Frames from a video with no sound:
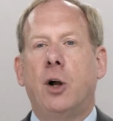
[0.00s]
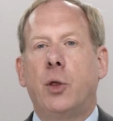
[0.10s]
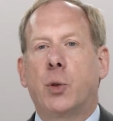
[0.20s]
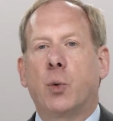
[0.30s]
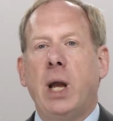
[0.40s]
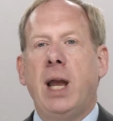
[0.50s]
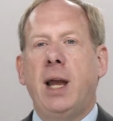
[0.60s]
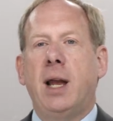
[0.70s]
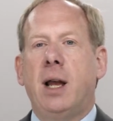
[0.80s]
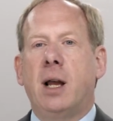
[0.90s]

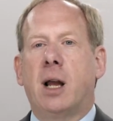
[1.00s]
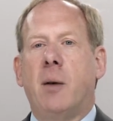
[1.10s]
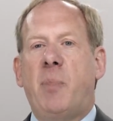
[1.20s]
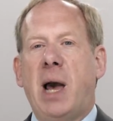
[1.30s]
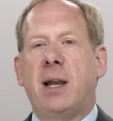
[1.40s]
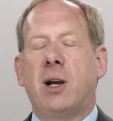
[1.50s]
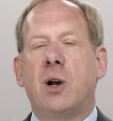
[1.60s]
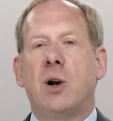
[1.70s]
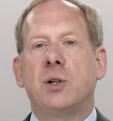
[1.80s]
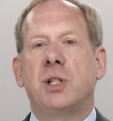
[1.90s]
3,
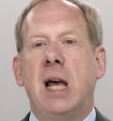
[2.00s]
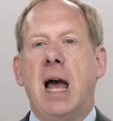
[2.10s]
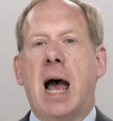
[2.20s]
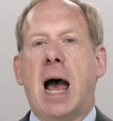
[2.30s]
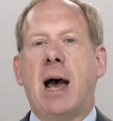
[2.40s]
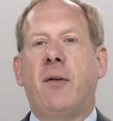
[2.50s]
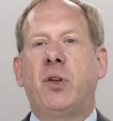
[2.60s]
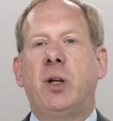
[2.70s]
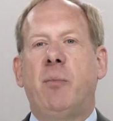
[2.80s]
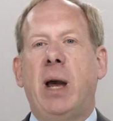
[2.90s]
competitors have
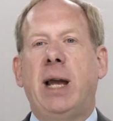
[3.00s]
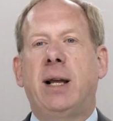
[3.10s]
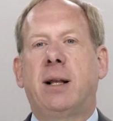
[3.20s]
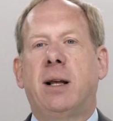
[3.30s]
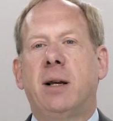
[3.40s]
to make